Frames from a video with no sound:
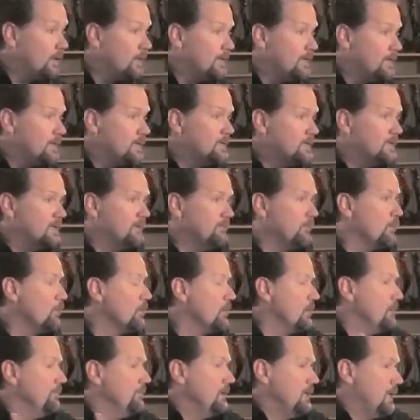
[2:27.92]
it is, the
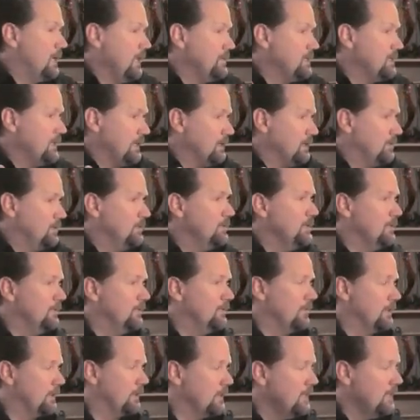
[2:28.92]
more it becomes like a tuning
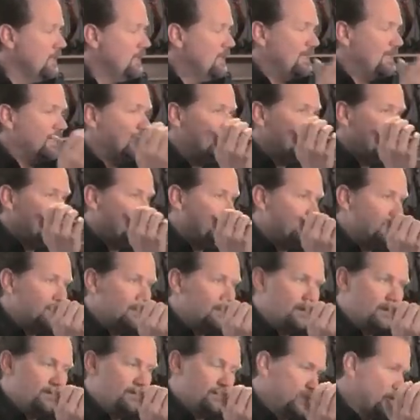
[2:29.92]
fork. And if
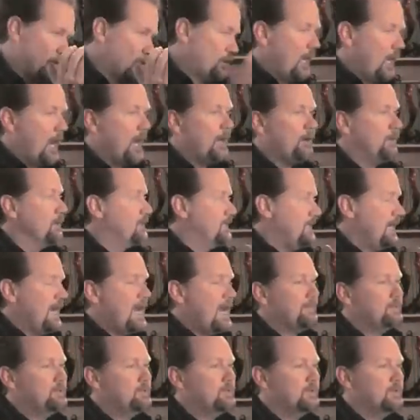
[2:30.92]
it's shot or tapped,